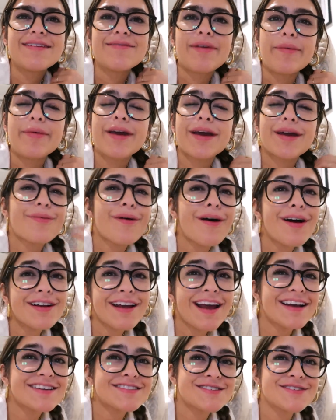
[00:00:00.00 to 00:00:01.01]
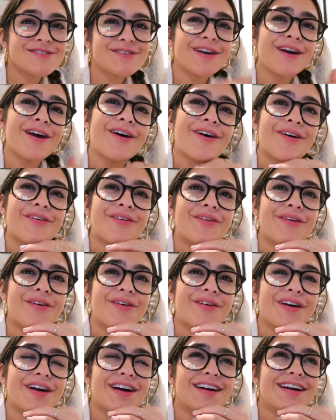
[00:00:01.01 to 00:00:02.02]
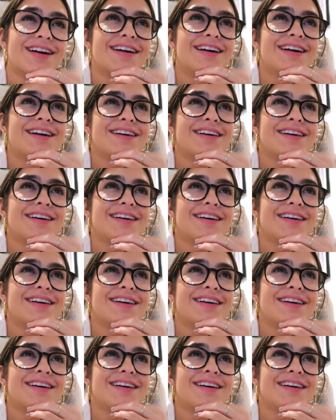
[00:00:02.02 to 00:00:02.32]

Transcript: maybe get a podcast studio or